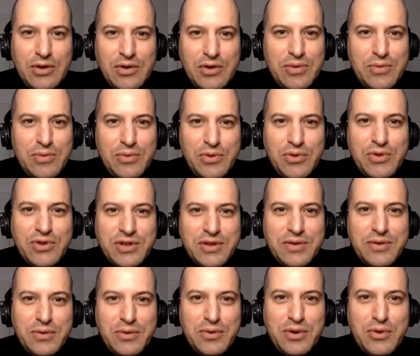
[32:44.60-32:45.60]
Philotimo
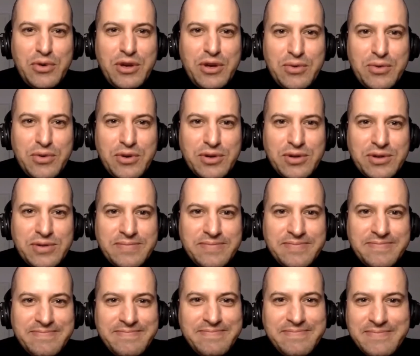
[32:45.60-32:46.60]
is a Greek word.
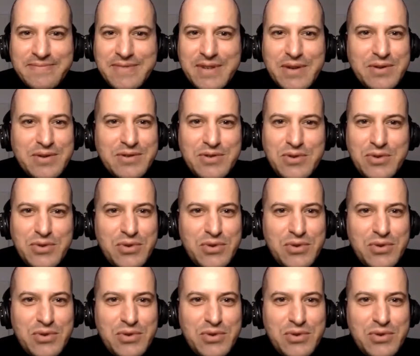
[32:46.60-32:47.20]
There